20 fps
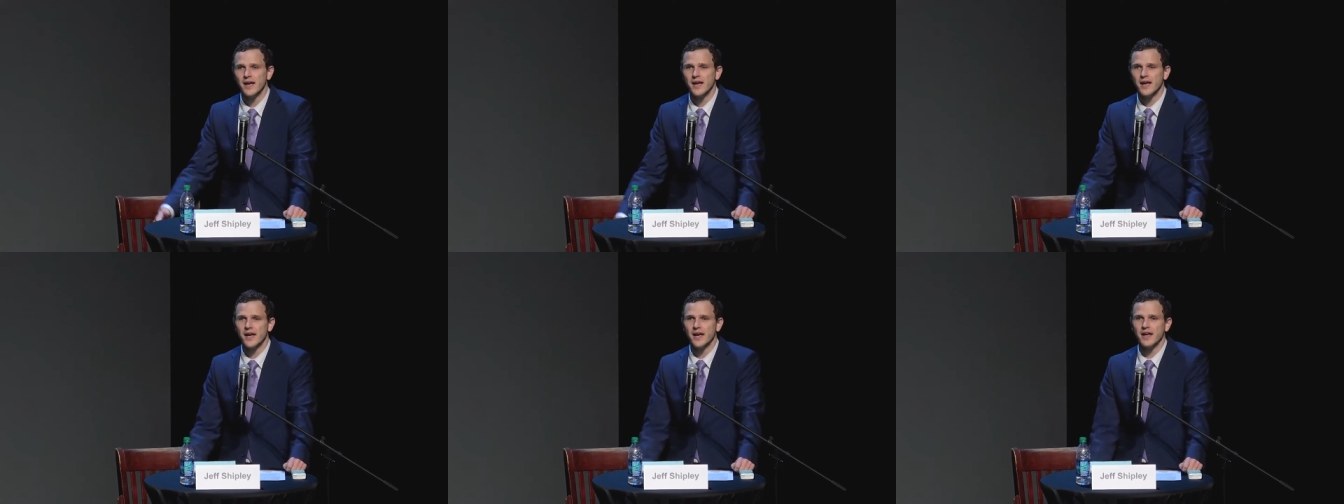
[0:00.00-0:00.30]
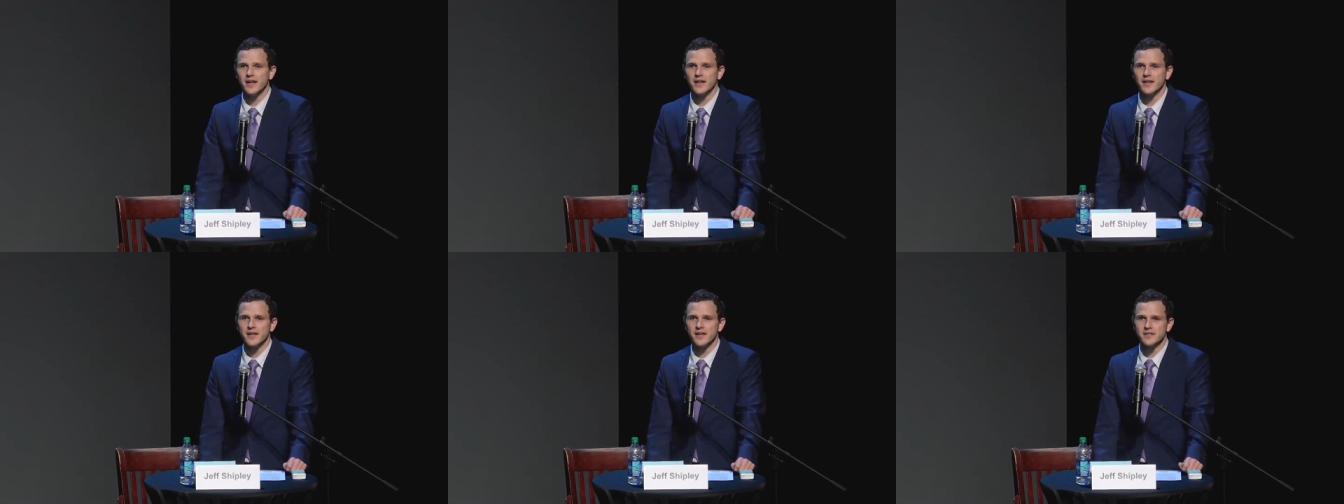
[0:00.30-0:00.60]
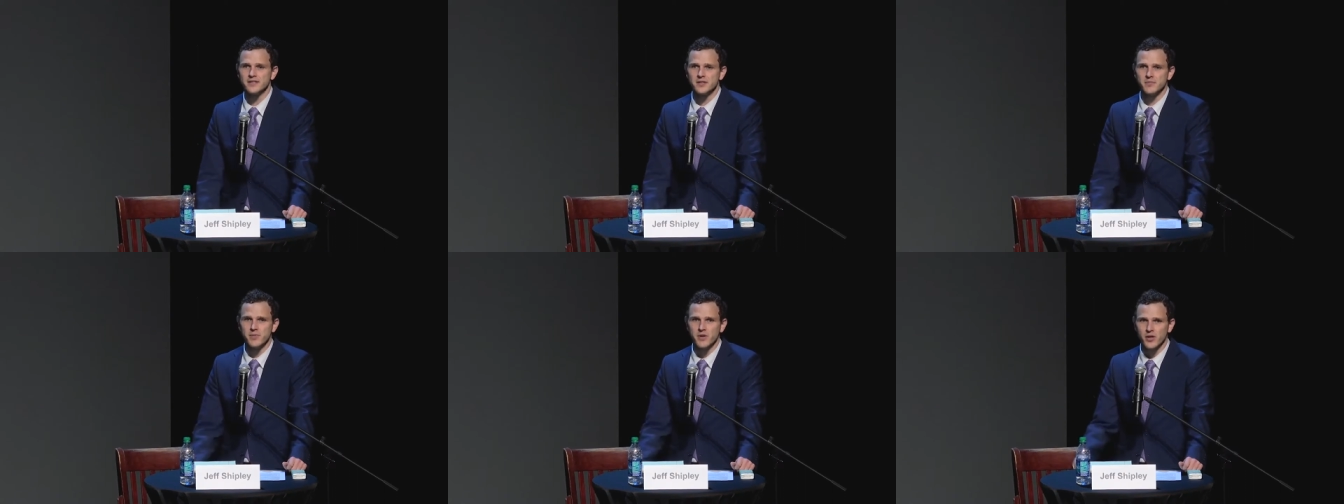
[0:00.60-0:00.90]
And it
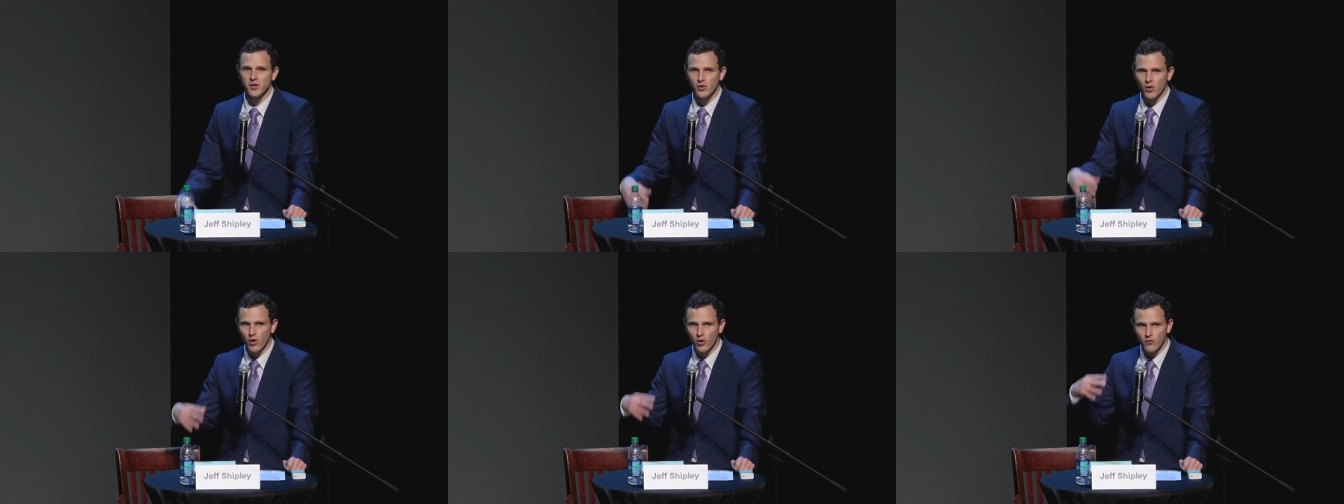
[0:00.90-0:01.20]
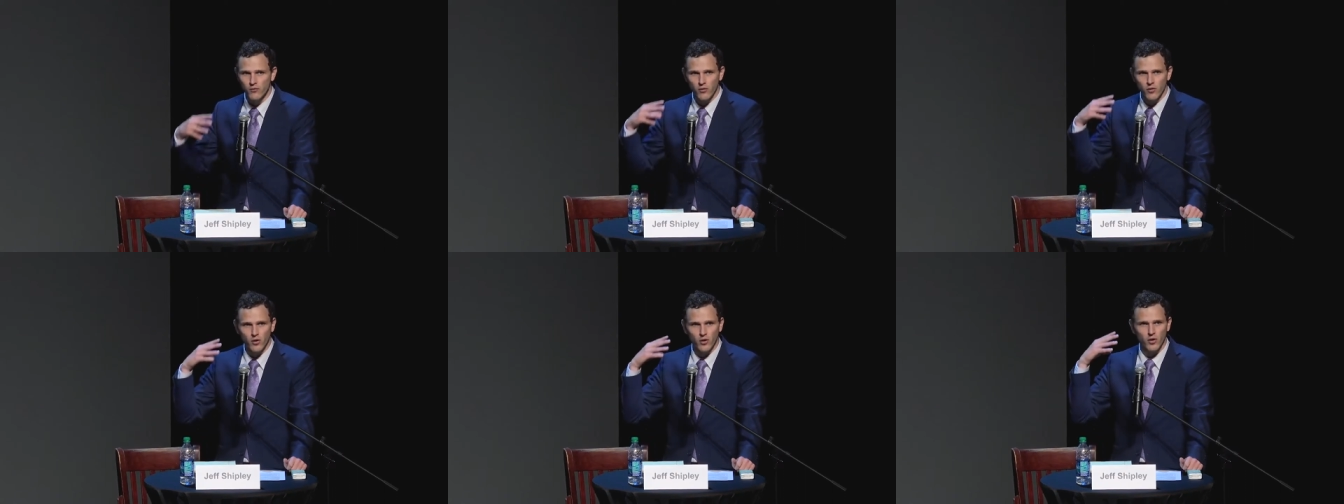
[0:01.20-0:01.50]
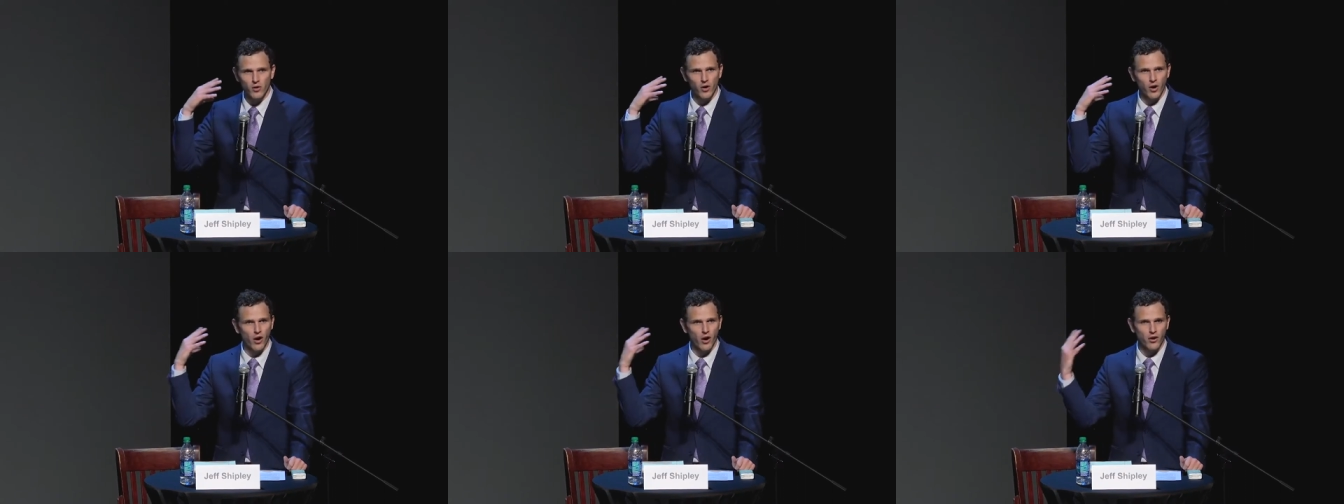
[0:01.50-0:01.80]
needs to be an
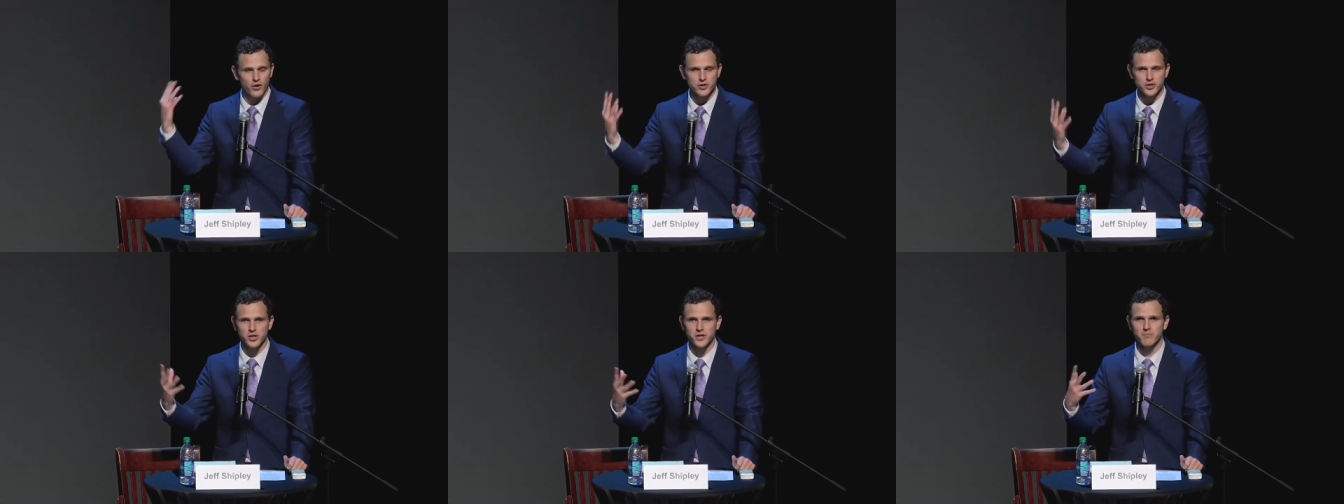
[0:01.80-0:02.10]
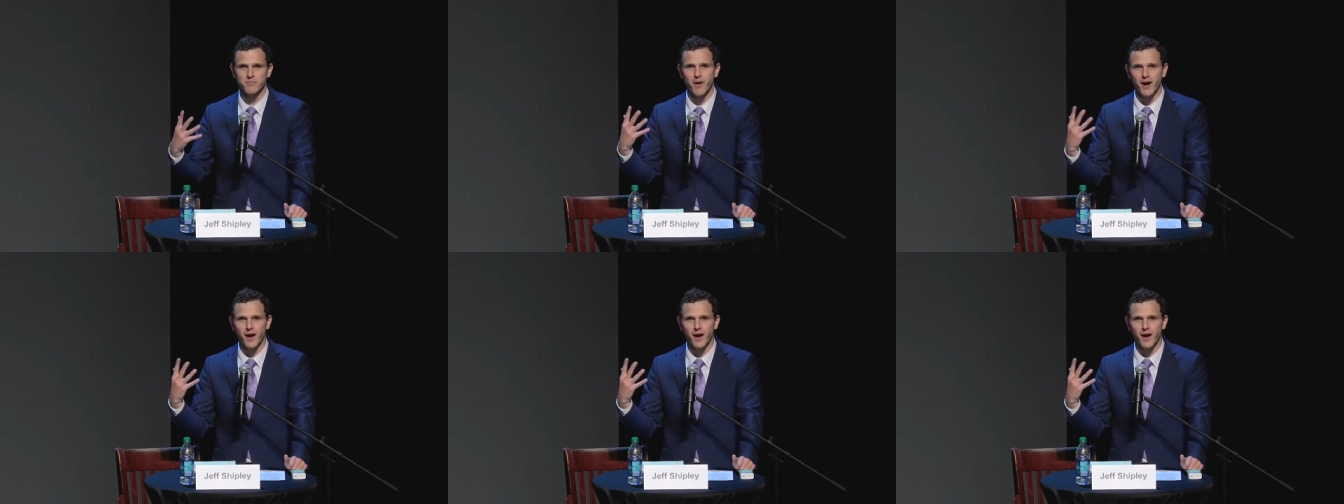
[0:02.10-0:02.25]
overarching